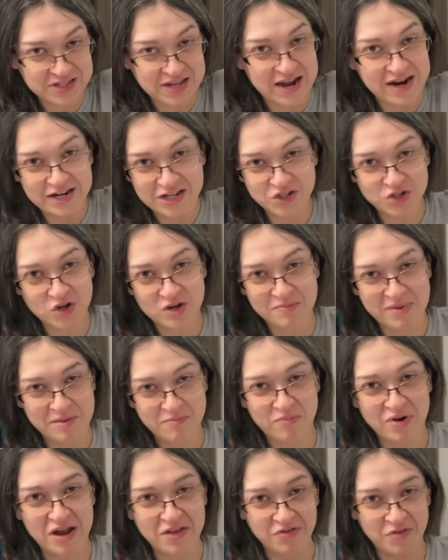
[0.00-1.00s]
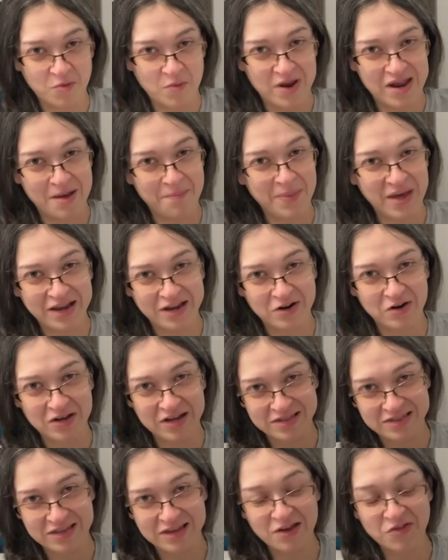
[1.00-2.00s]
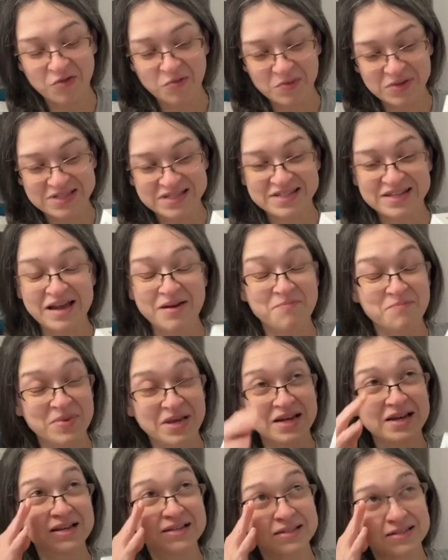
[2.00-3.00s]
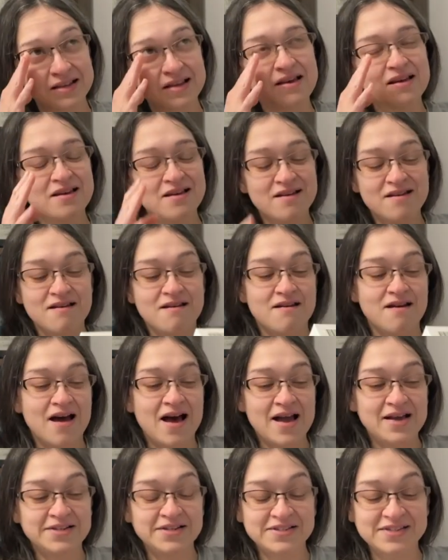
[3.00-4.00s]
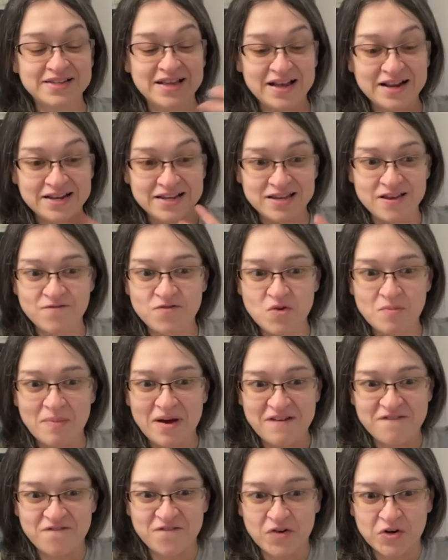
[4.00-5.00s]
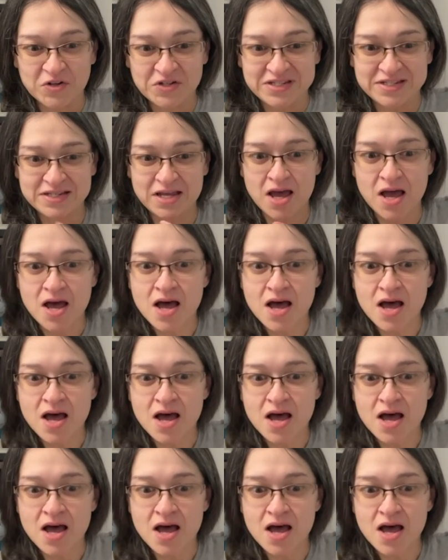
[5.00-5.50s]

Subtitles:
kind of took my breath away. I'm not gonna look at the other ones yet because I just gotta give you my first